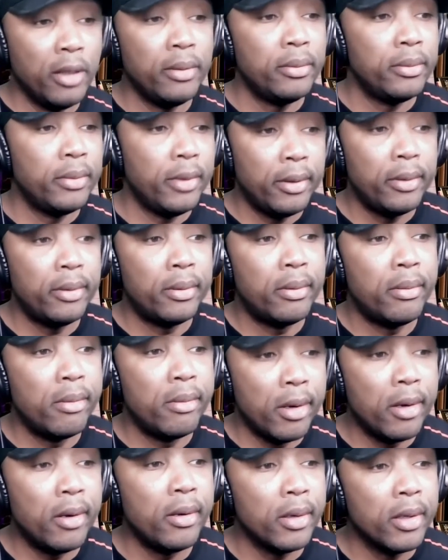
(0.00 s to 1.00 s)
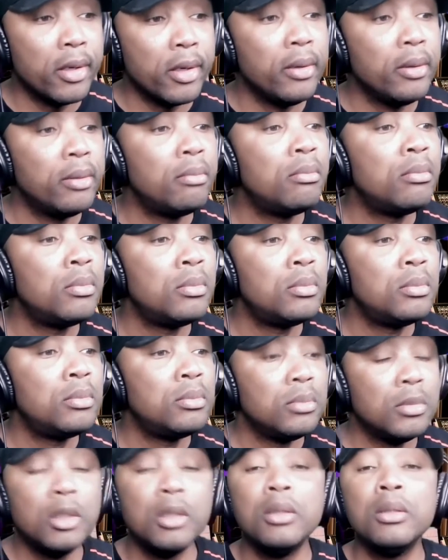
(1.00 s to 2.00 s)
Yeah. Whole heap of them. Yeah. Right?
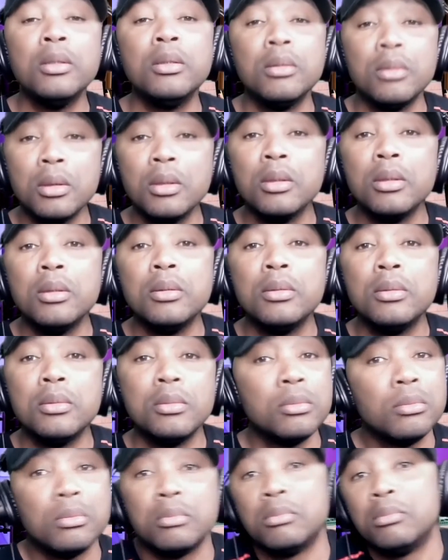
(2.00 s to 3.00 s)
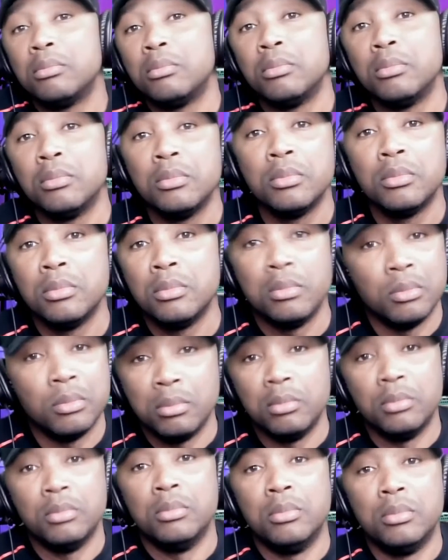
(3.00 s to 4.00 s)
And then now you have
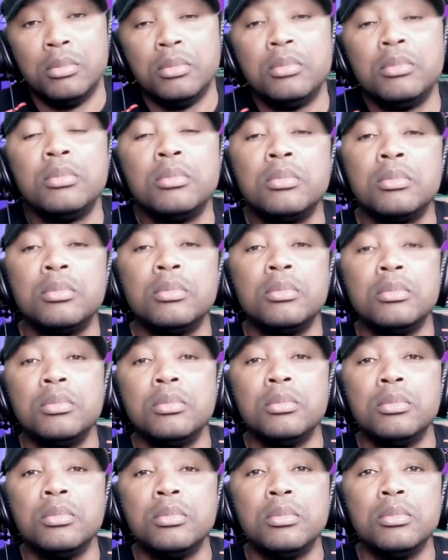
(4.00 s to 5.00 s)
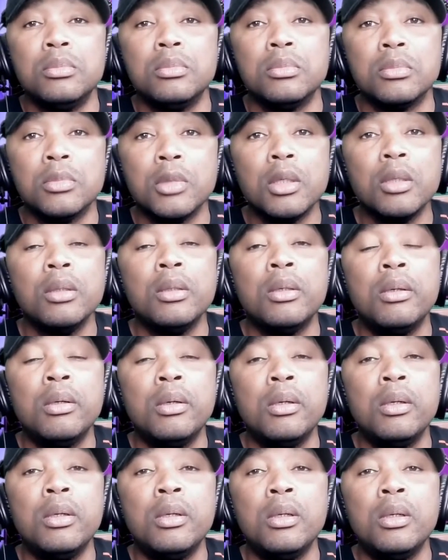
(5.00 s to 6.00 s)
the standard, which
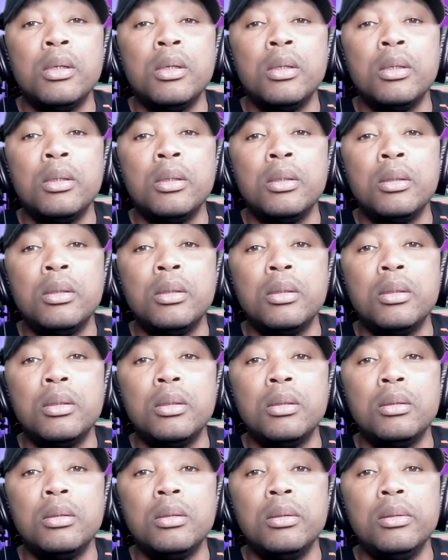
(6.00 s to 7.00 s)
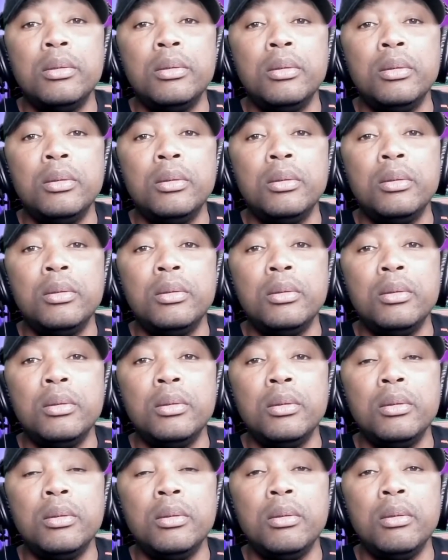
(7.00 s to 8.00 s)
is Chris
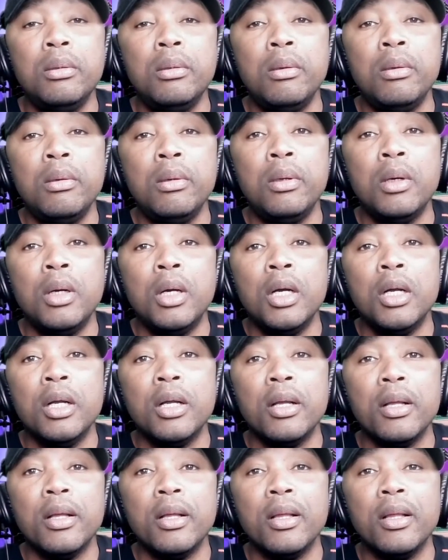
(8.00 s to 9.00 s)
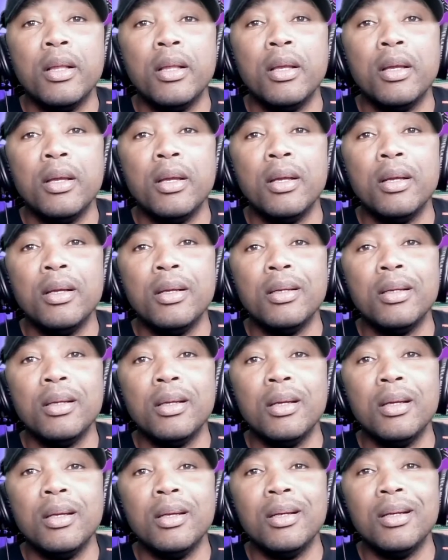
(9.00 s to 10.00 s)
Tuckman and Jeremy Johns. You know,
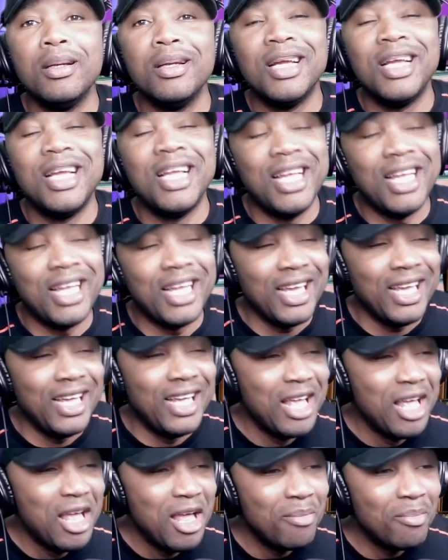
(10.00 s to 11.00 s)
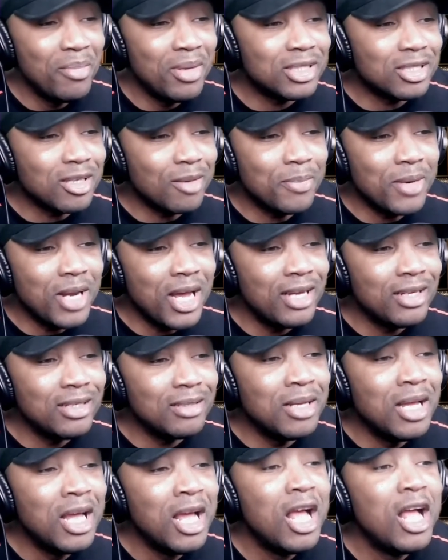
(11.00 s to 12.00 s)
Chris Tuckman are really
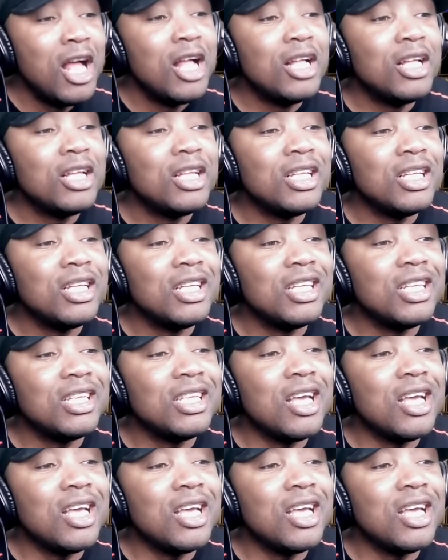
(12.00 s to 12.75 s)
the fierce.